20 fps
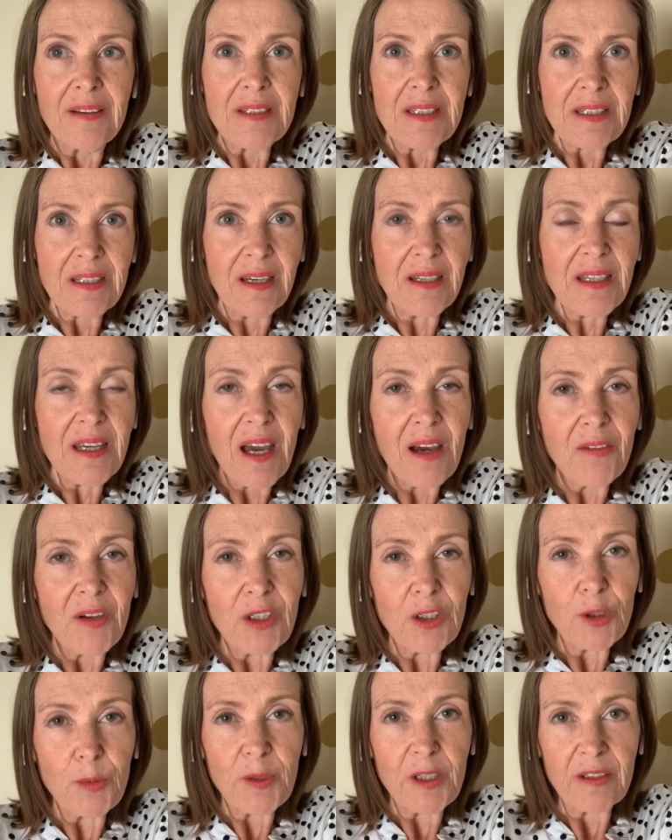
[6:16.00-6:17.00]
start to have a
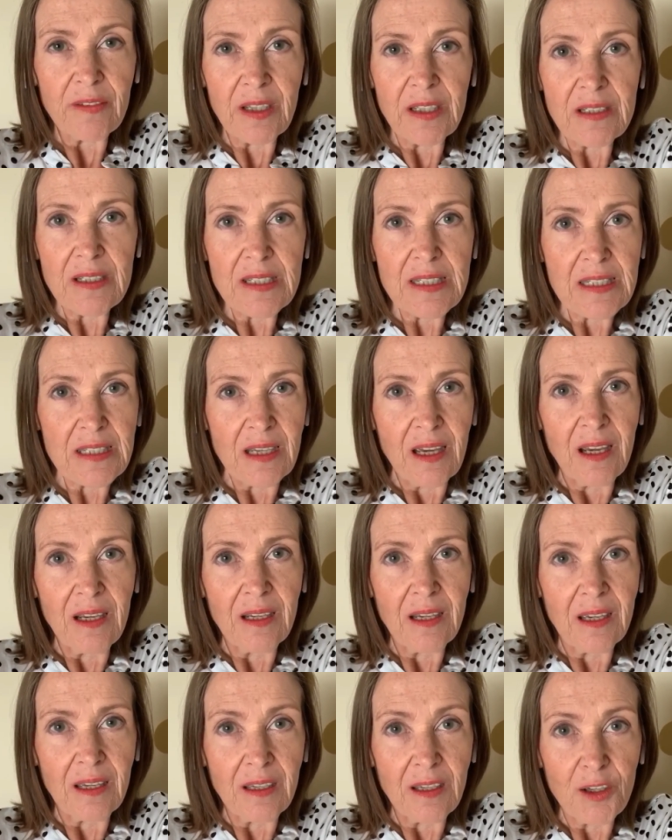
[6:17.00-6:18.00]
little bit of
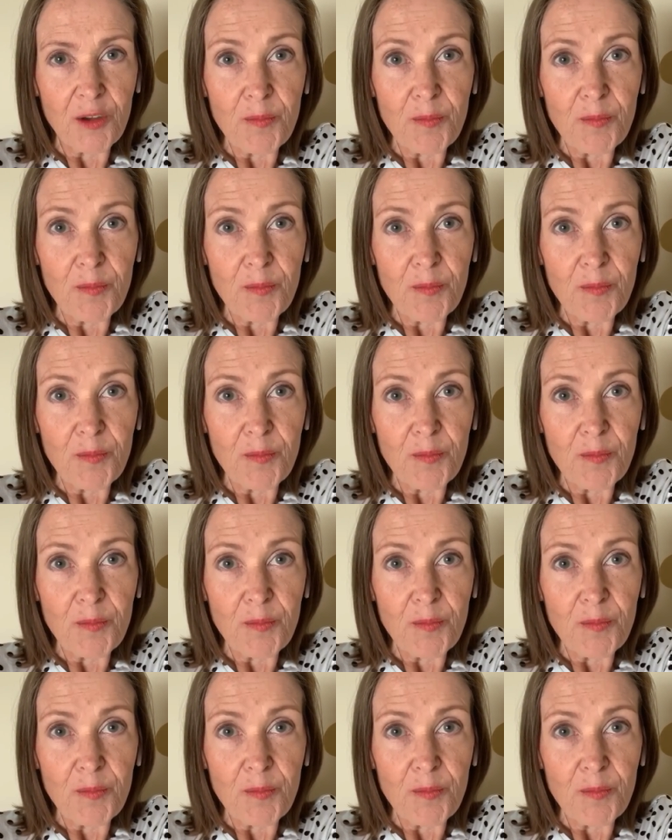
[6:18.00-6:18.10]
understanding and